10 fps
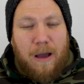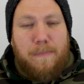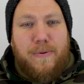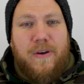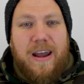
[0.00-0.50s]
I
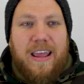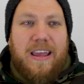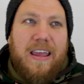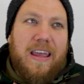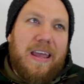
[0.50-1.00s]

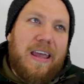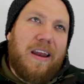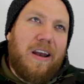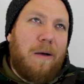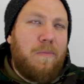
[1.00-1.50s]

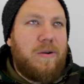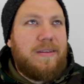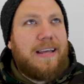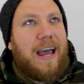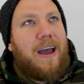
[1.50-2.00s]

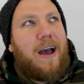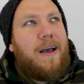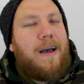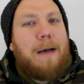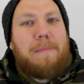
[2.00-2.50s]
wouldn't say
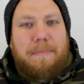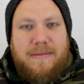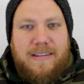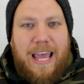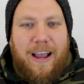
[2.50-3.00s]
I'm
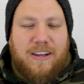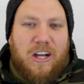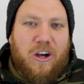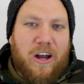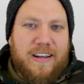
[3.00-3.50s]
upset, because
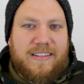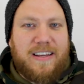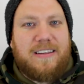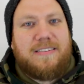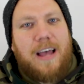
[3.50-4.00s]
I kind of
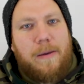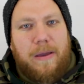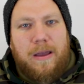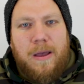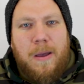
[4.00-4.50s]
seen this
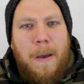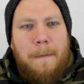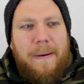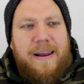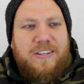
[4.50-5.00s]
coming,
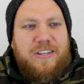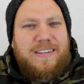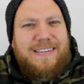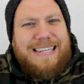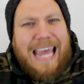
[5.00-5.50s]
but it's
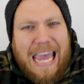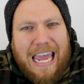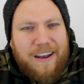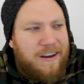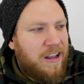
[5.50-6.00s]
just
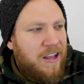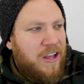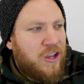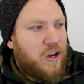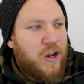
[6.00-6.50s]
sad,
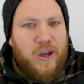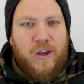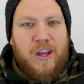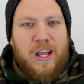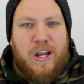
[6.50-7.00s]
you
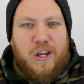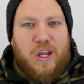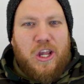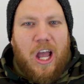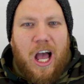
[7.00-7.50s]
know?
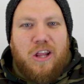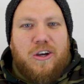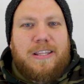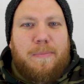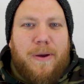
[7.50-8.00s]
I
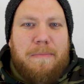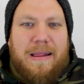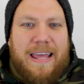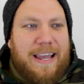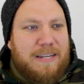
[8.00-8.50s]
look at the
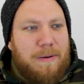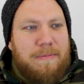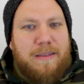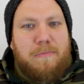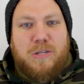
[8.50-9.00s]
Premier League, it's
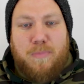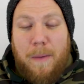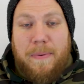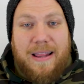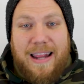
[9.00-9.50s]
probably the most
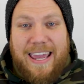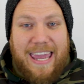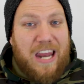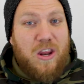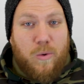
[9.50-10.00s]
popular
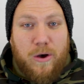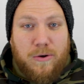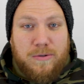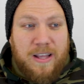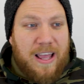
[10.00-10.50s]
league in the
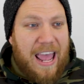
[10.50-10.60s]
world,